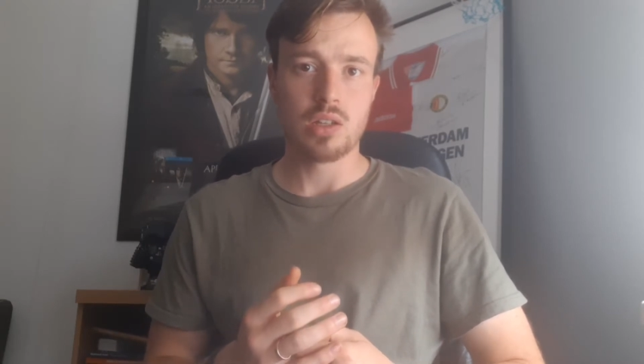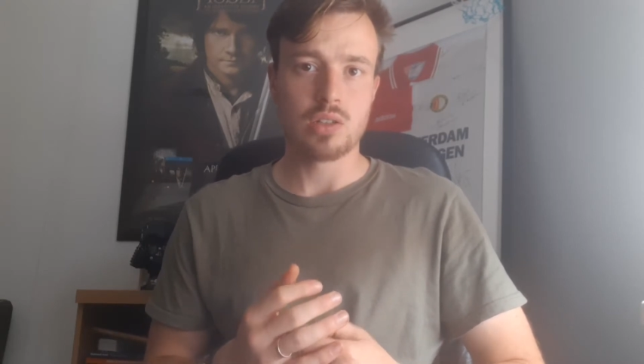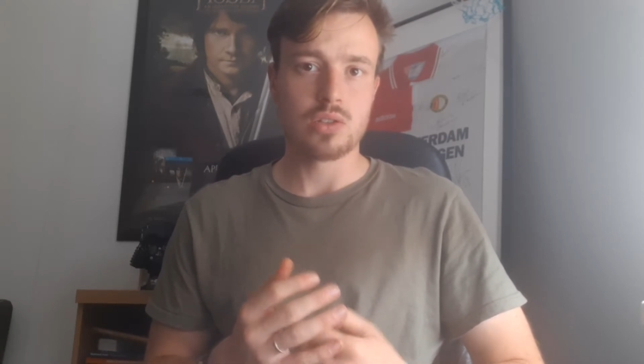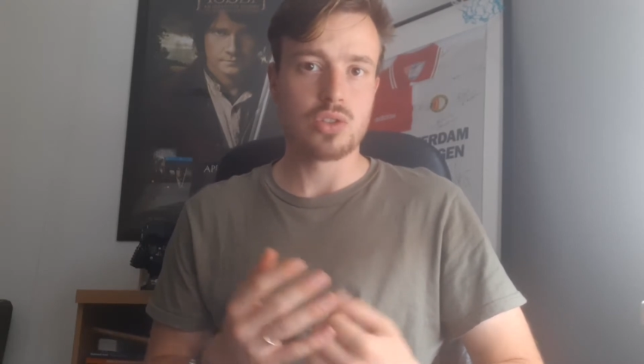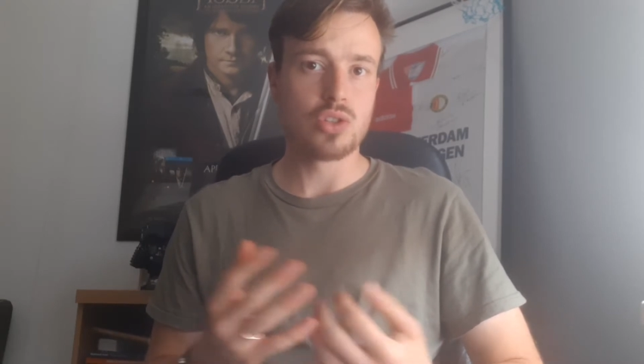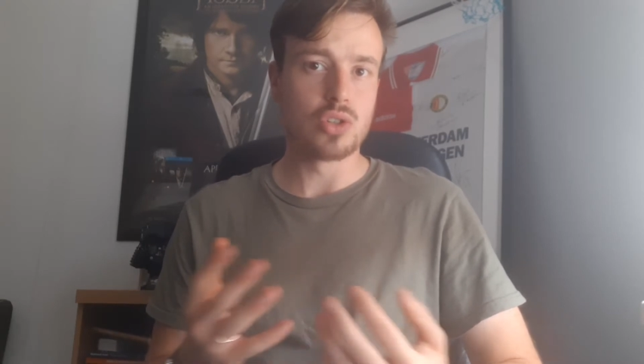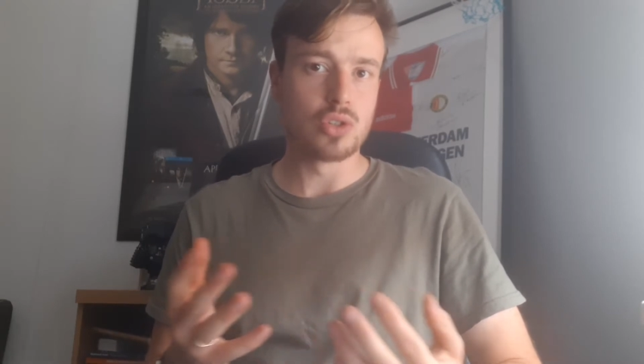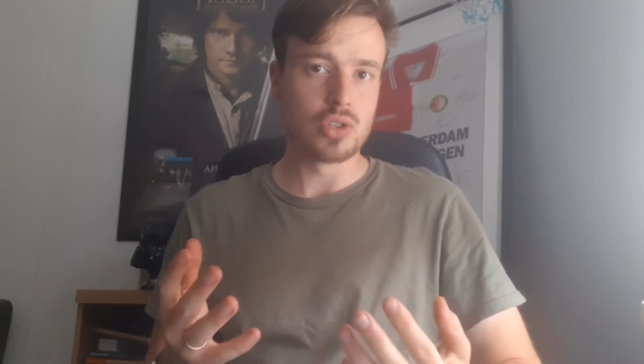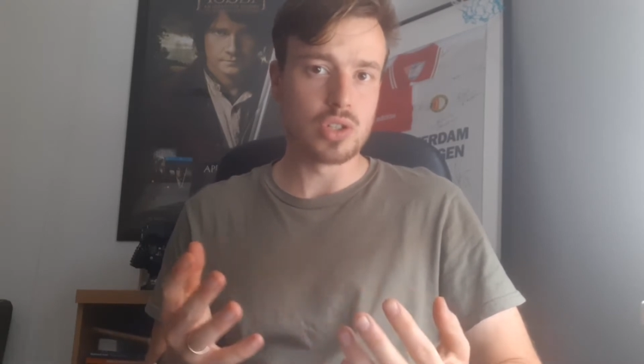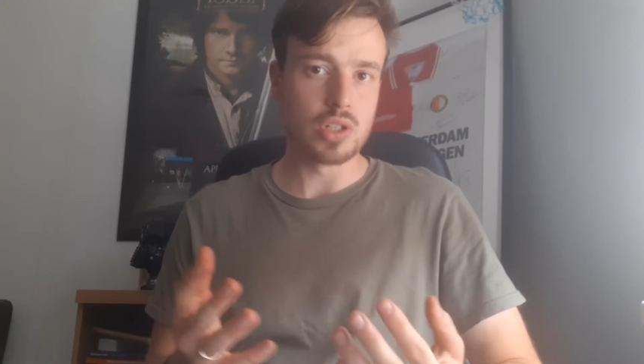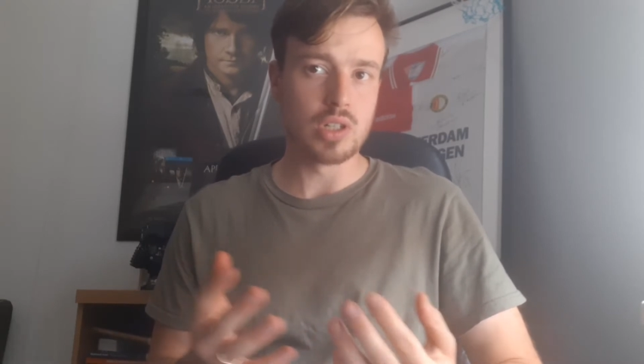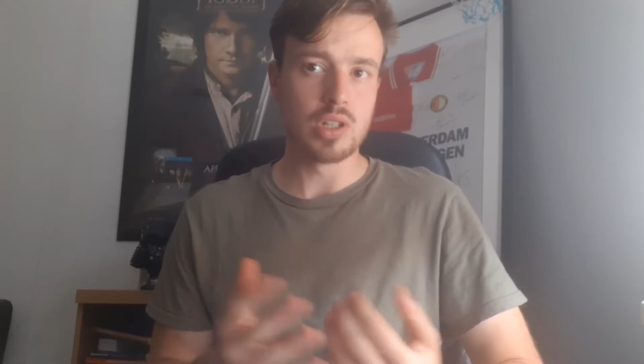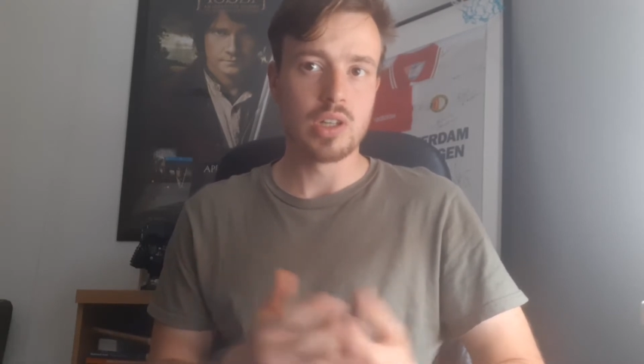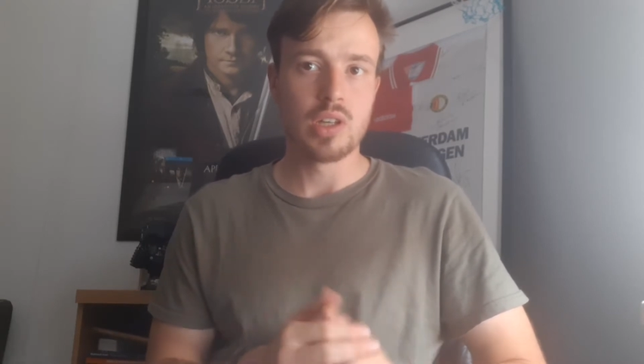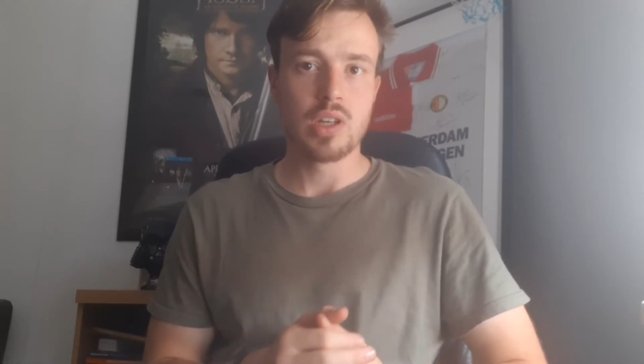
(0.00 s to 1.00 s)

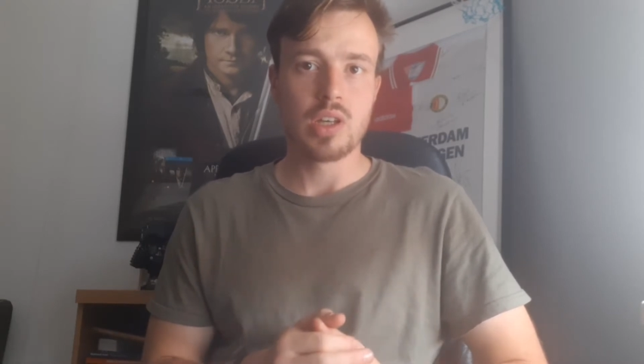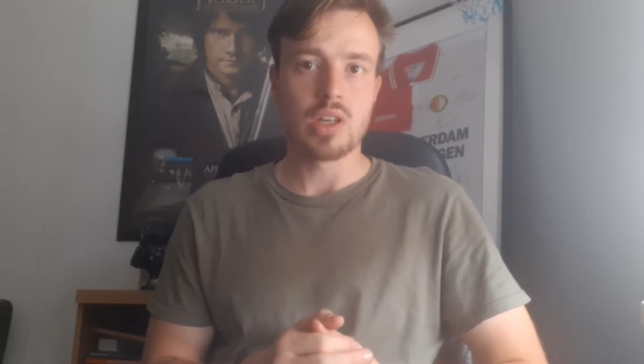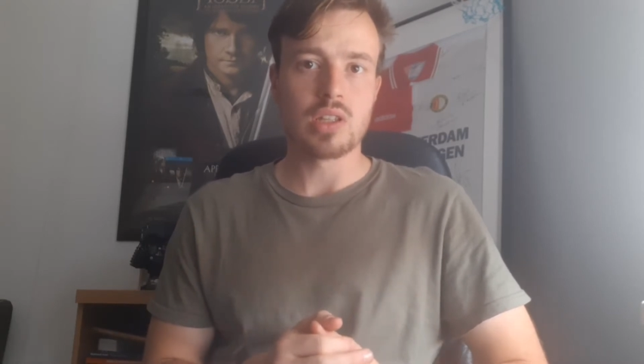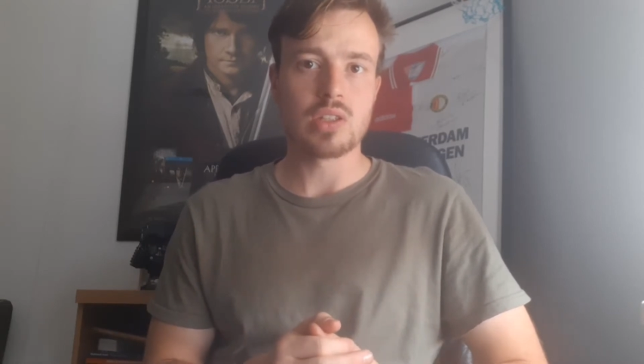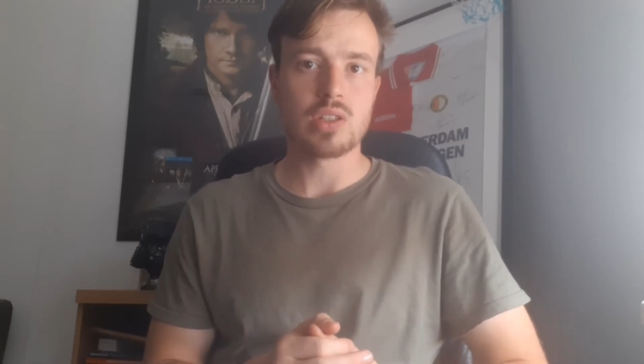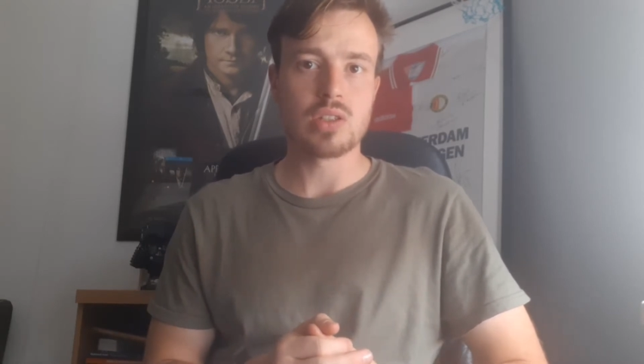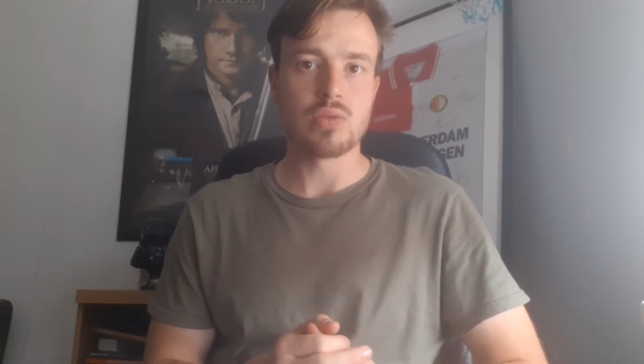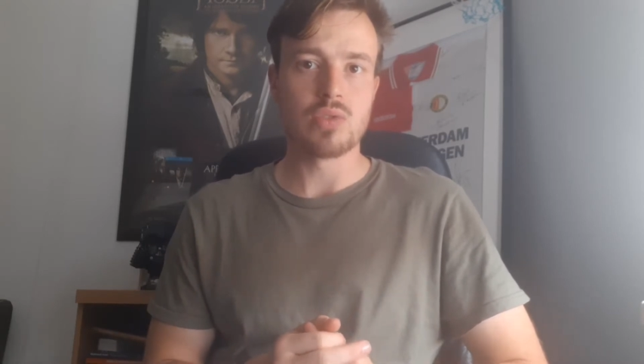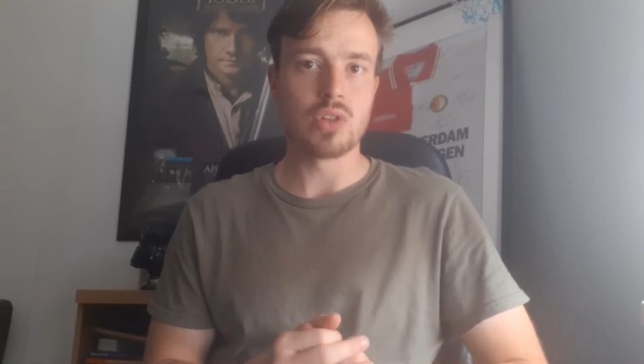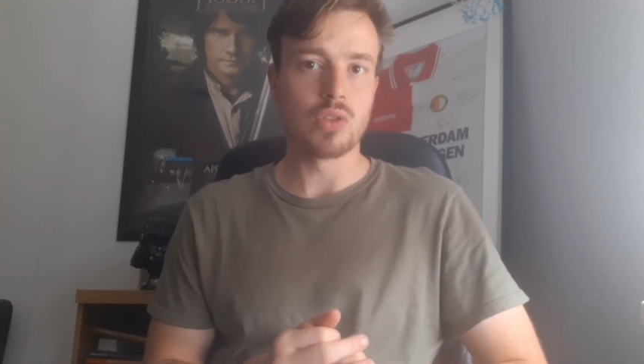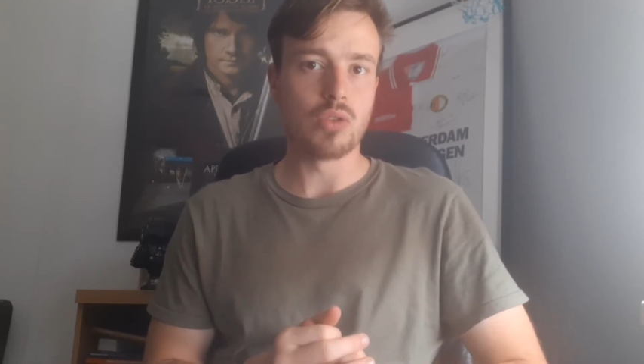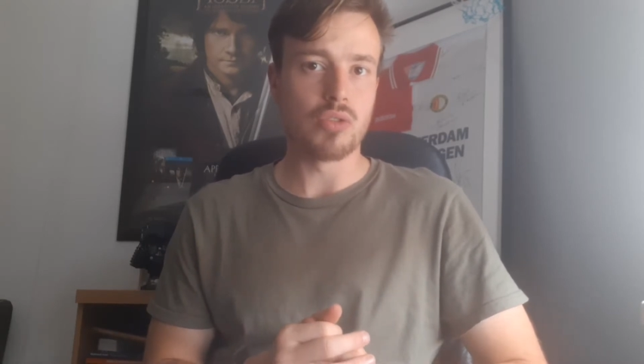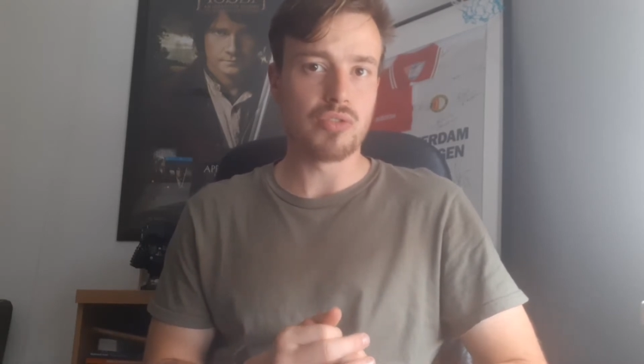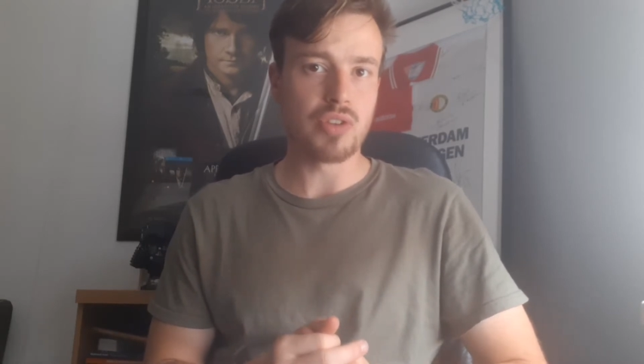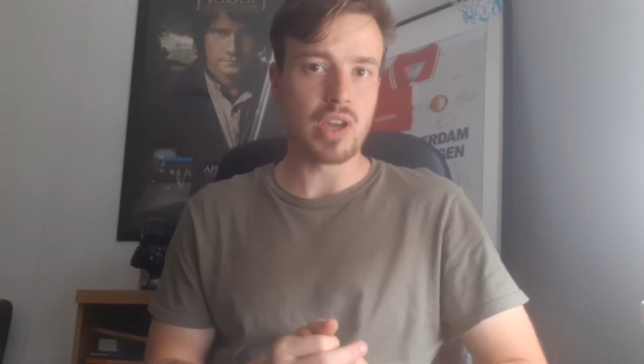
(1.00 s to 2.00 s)
jersey is real
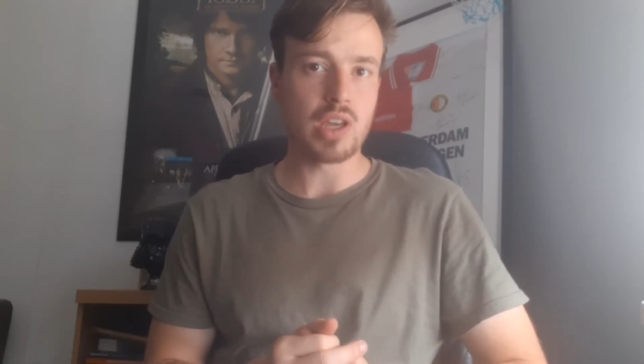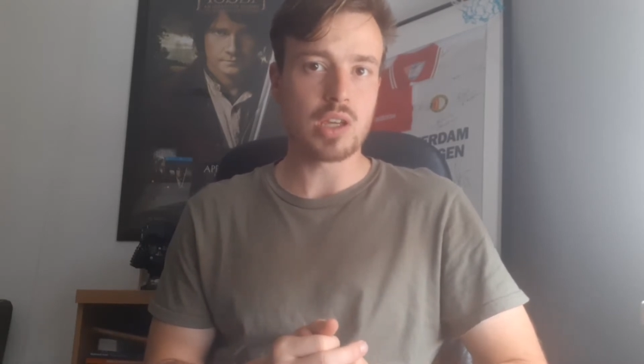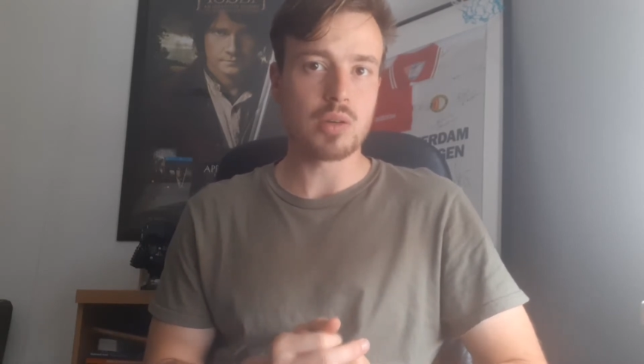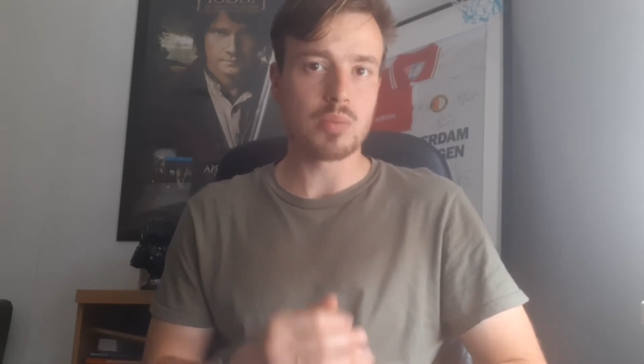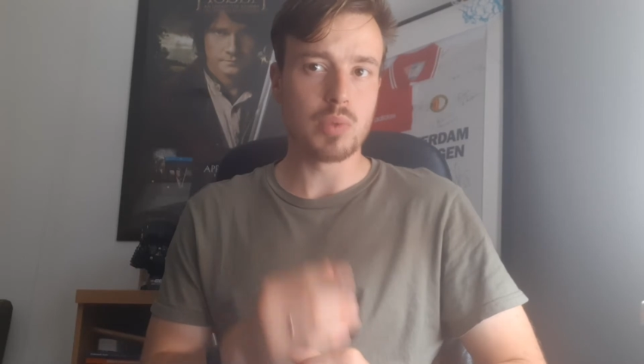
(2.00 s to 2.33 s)
or fake,